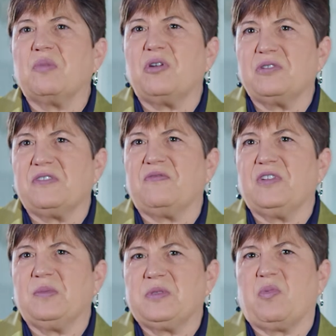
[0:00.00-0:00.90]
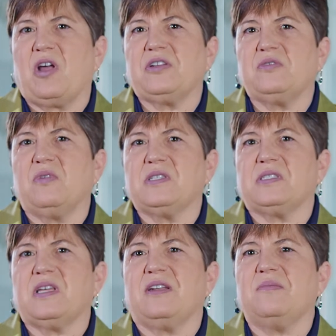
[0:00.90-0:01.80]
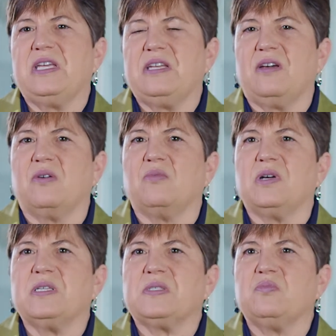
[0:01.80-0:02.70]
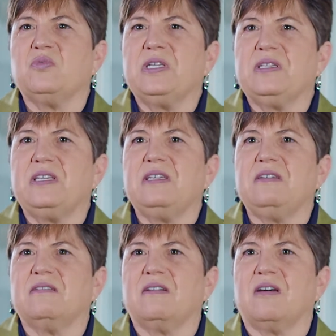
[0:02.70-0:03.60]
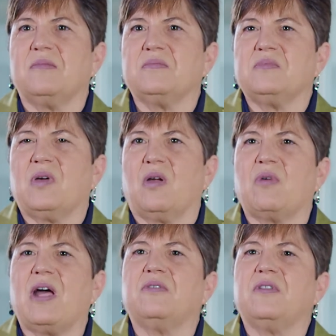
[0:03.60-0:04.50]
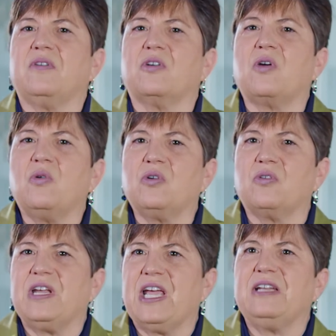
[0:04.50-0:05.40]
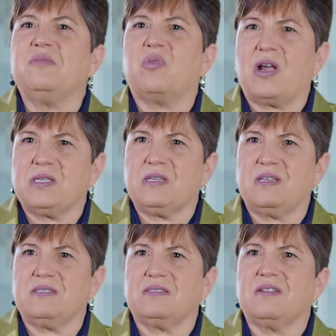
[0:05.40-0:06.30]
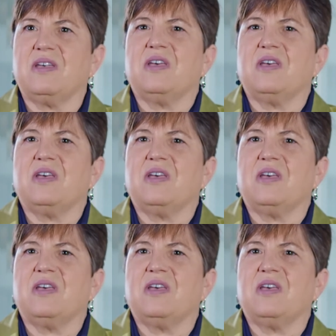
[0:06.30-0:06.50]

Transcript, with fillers: approach that Philips brought to us at AMITA was really um, around their co-create process